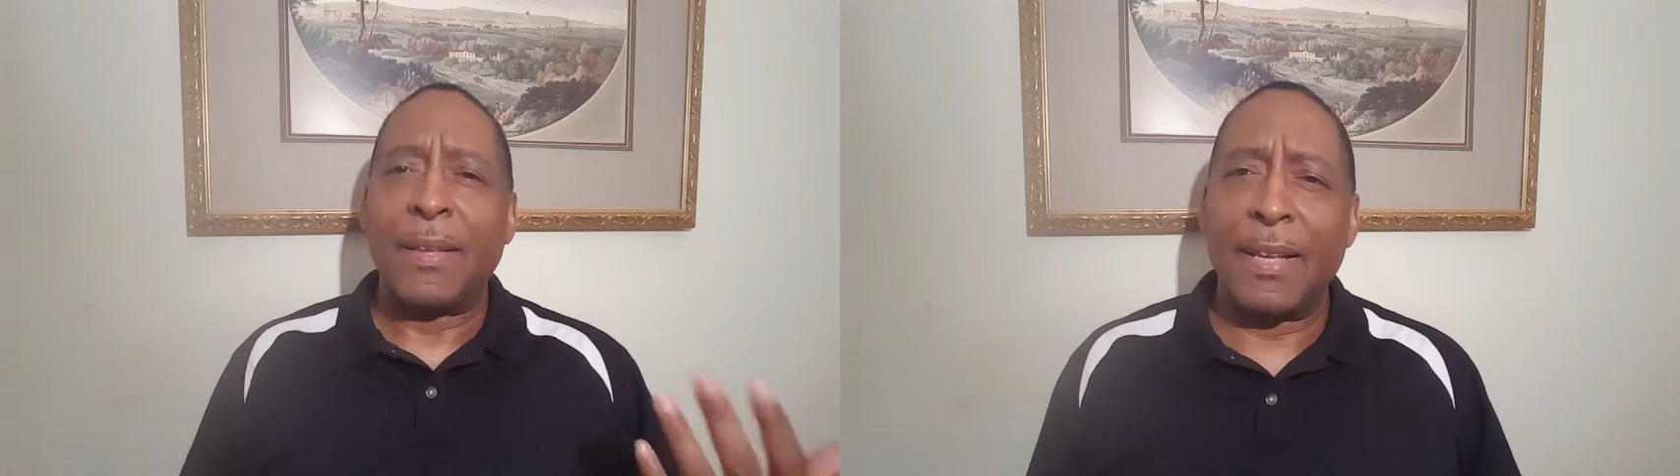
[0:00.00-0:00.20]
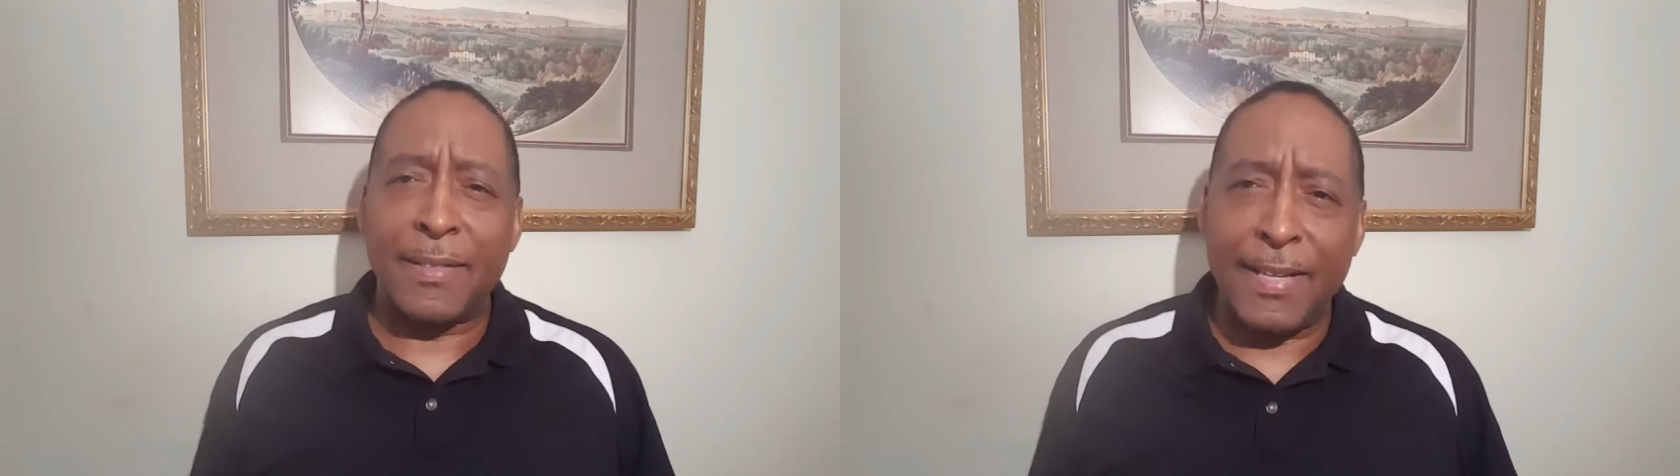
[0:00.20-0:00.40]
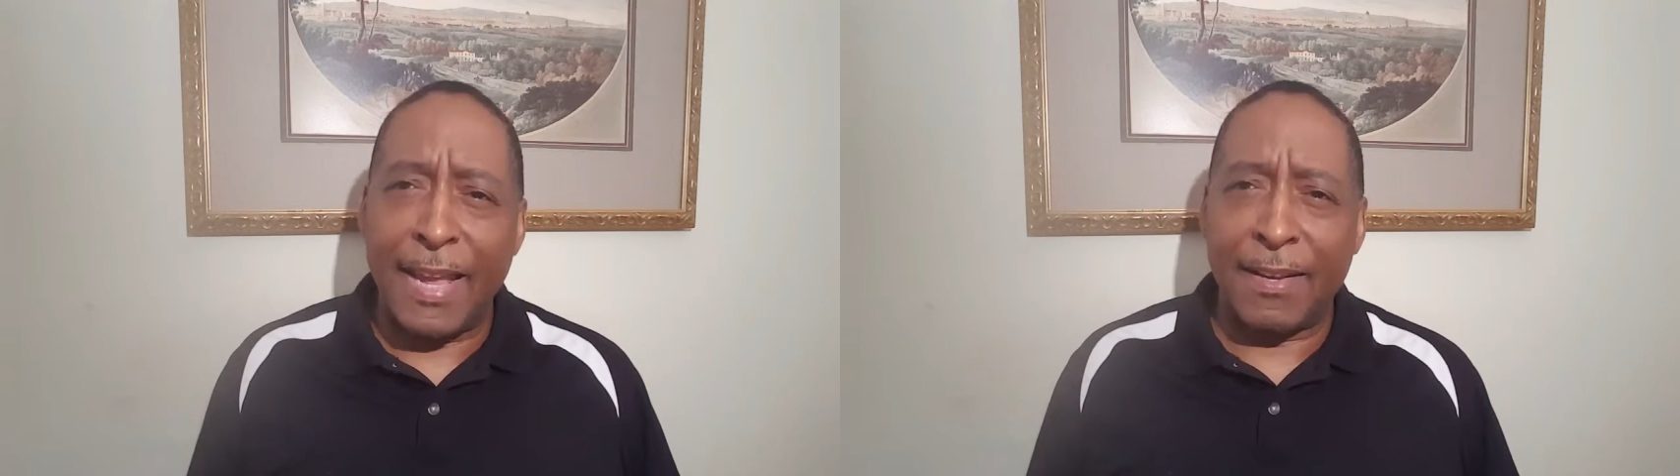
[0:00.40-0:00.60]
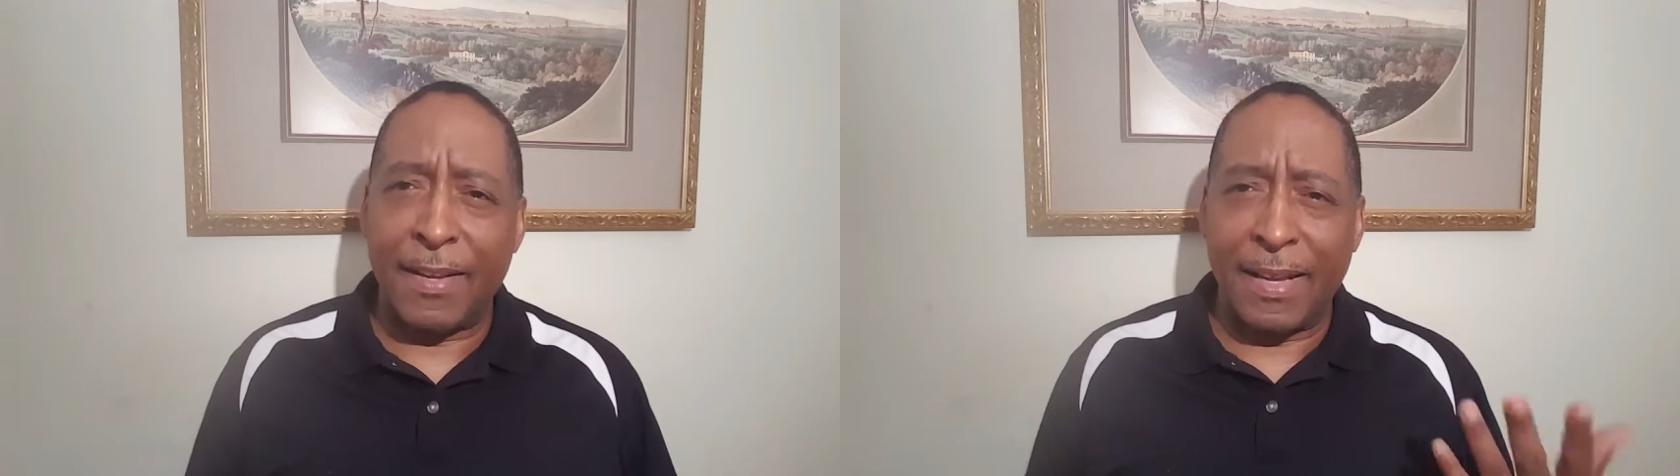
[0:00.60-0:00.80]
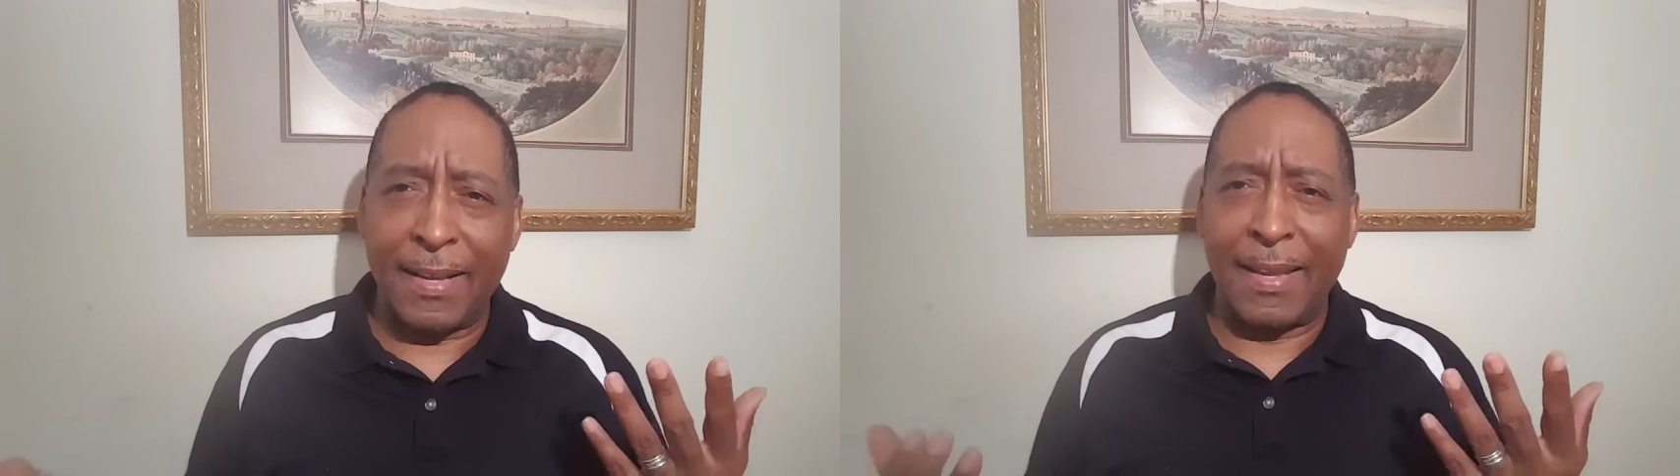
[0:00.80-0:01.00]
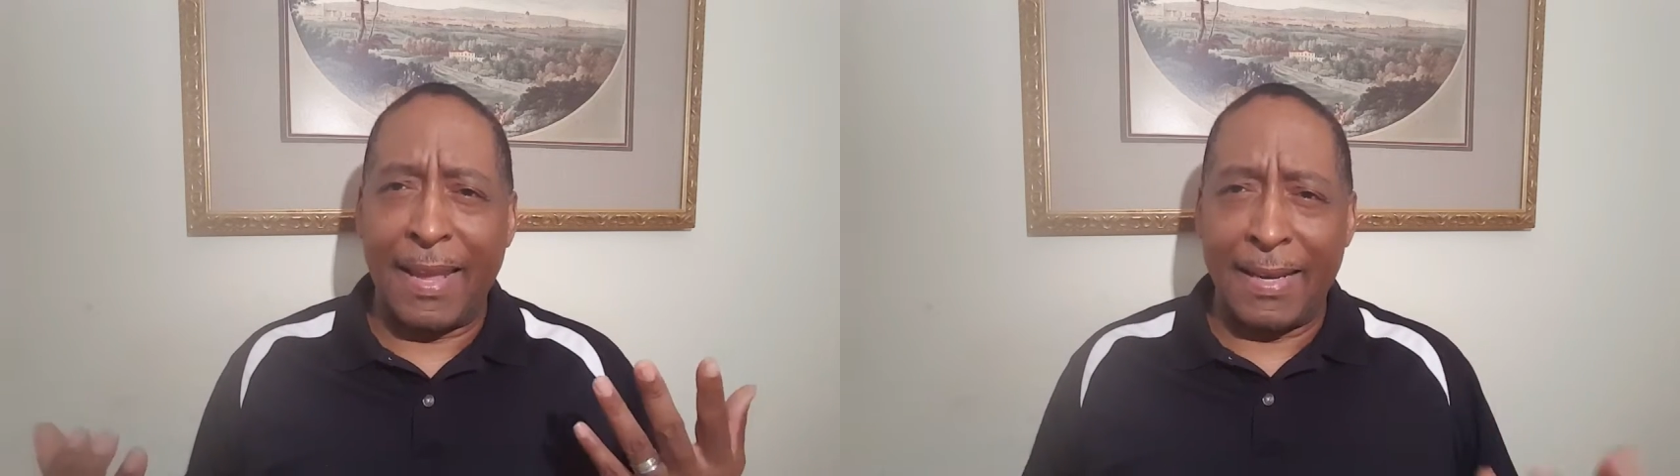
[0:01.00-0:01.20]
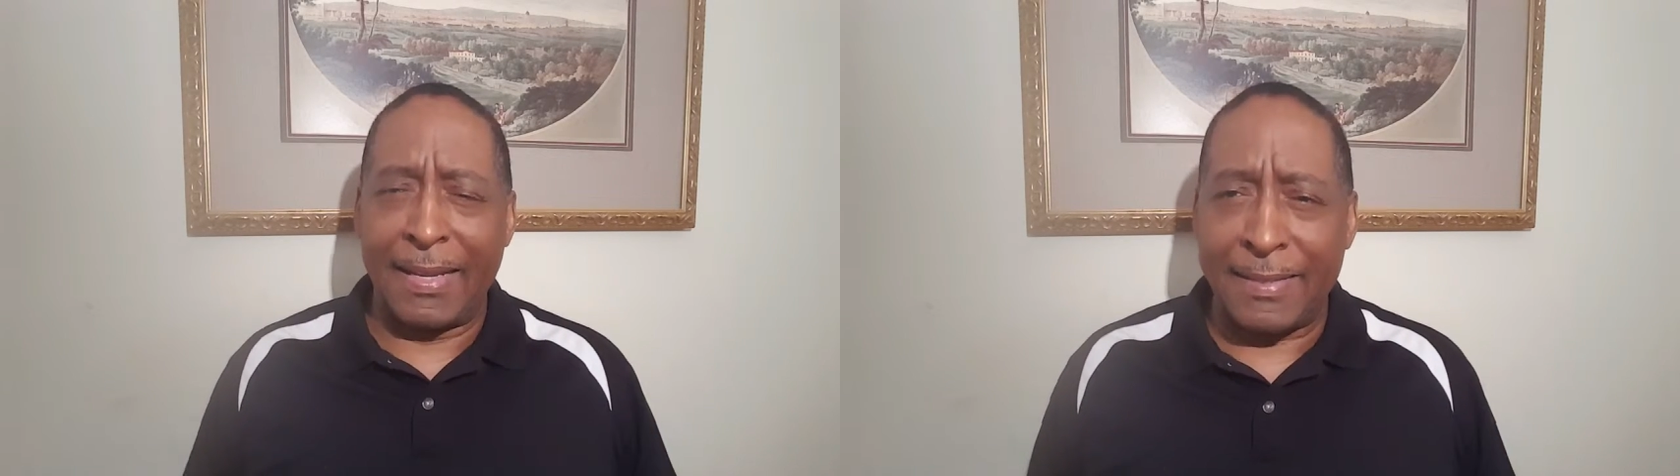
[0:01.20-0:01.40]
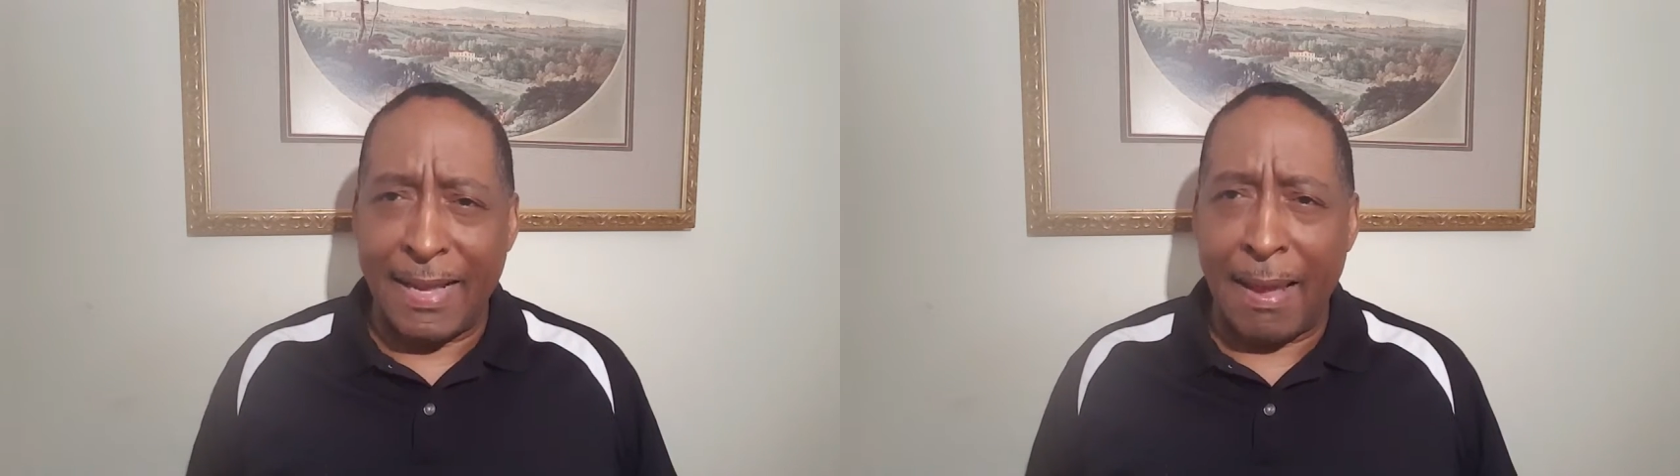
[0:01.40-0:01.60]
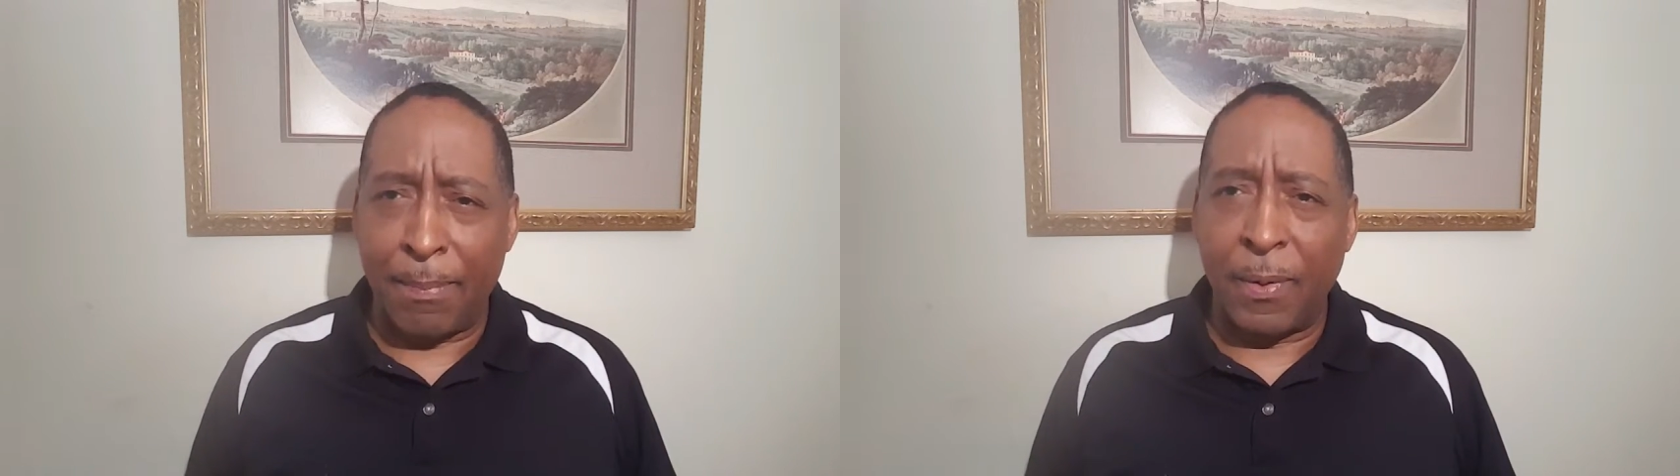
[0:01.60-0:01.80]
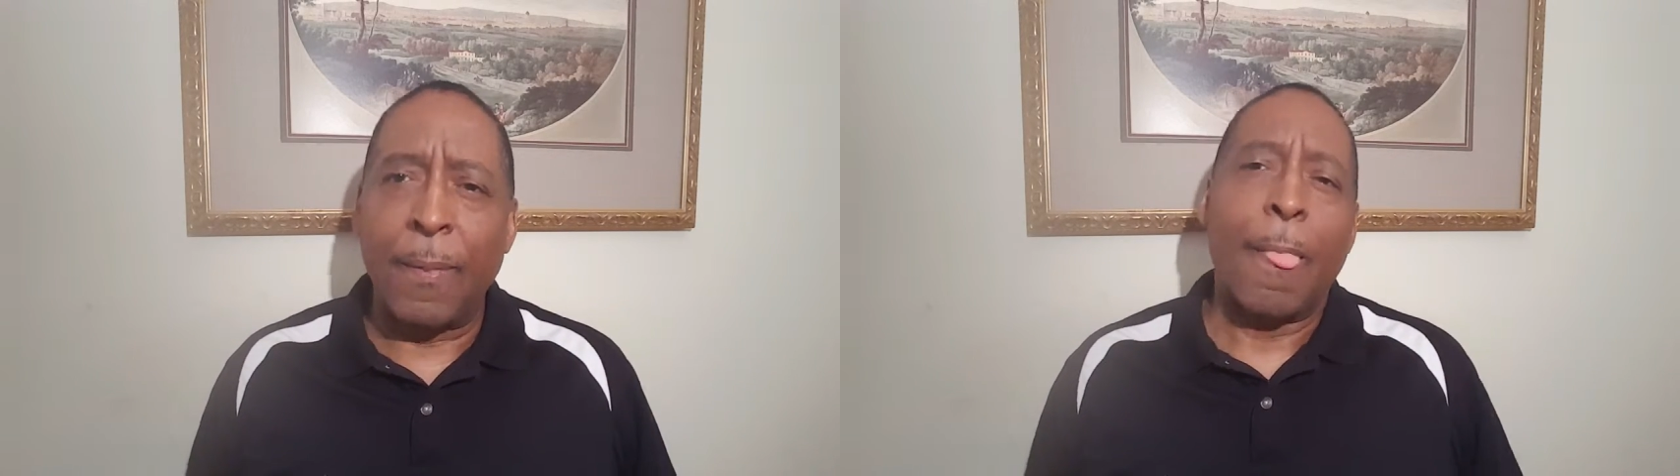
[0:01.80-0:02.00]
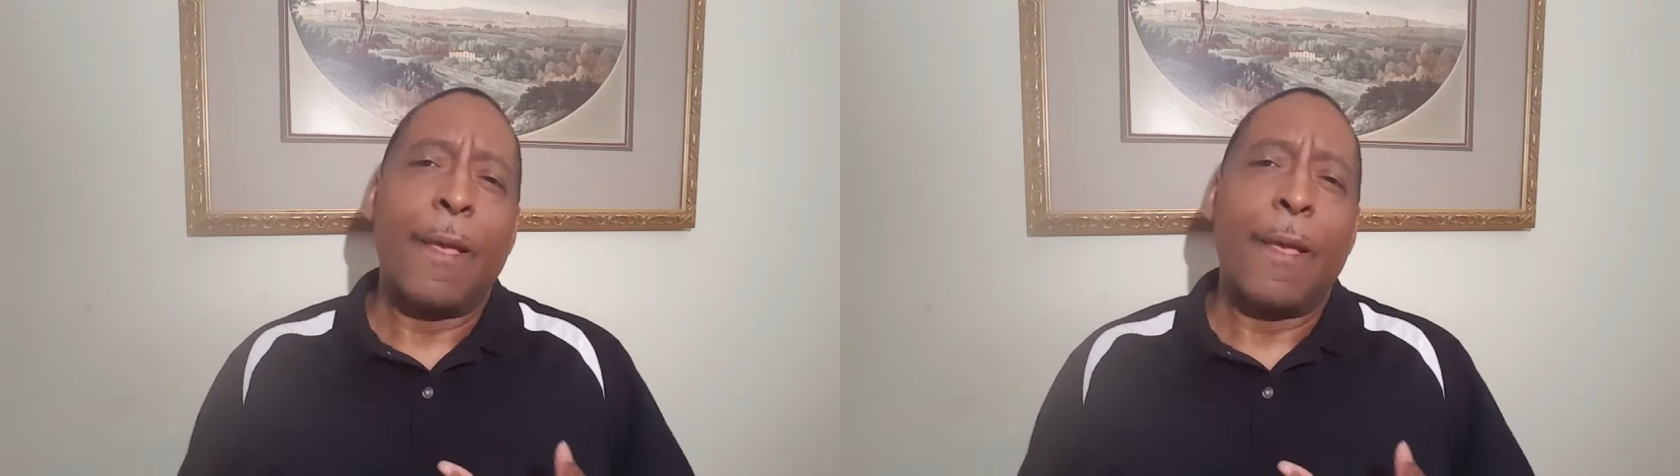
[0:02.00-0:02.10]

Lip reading: Let's take an example.